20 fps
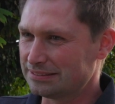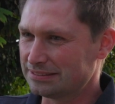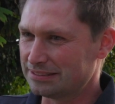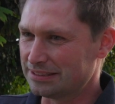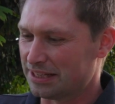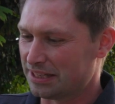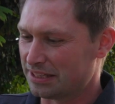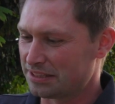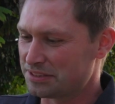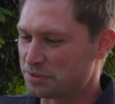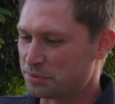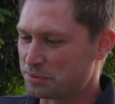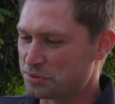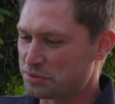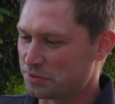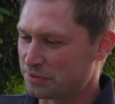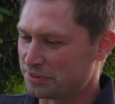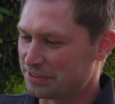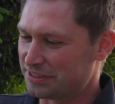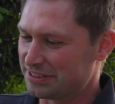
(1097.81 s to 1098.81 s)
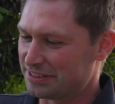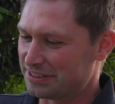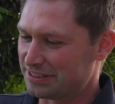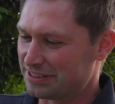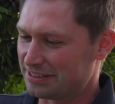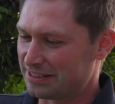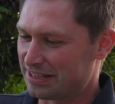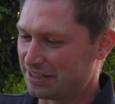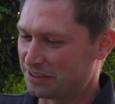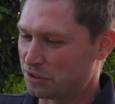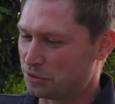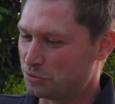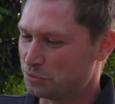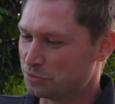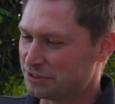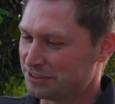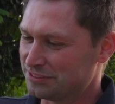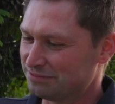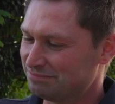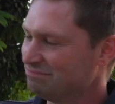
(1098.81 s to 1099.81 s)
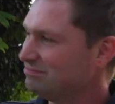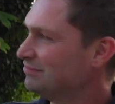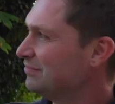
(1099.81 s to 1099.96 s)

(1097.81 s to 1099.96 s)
Yeah, so we're sort of on that golden